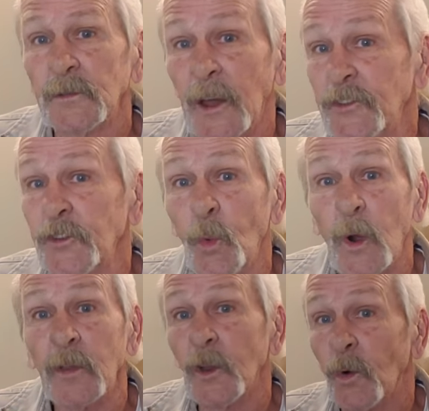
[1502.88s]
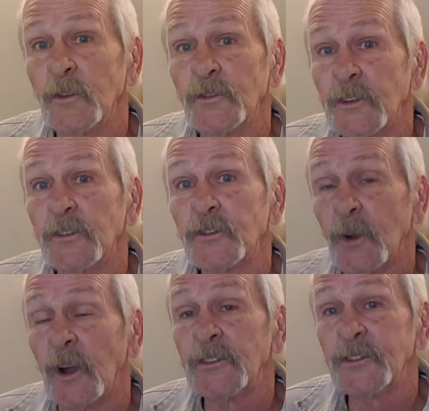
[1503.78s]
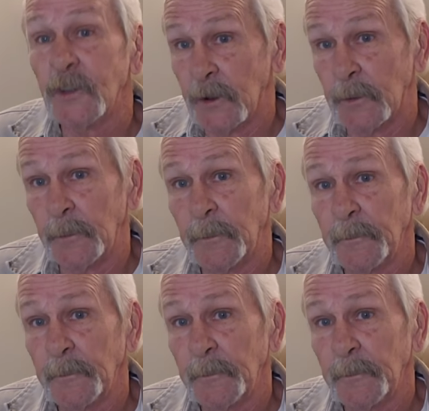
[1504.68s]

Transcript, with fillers: That's the way the Lord Jesus Christ sent him.